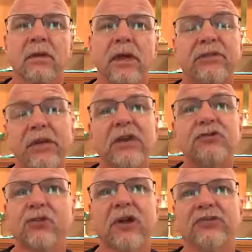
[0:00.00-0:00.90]
It's
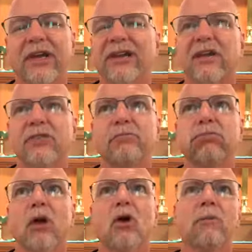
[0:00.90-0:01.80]
interesting. It doesn't
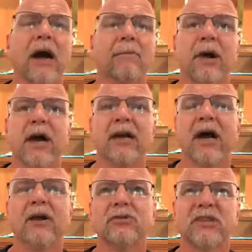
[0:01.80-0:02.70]
blow my mind.
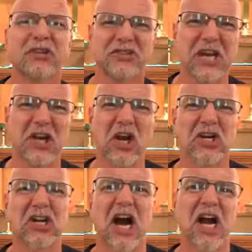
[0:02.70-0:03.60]
I don't say, see,
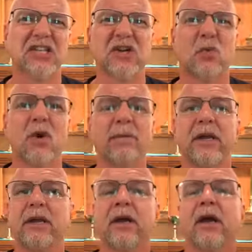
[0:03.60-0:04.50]
look, God is a woman.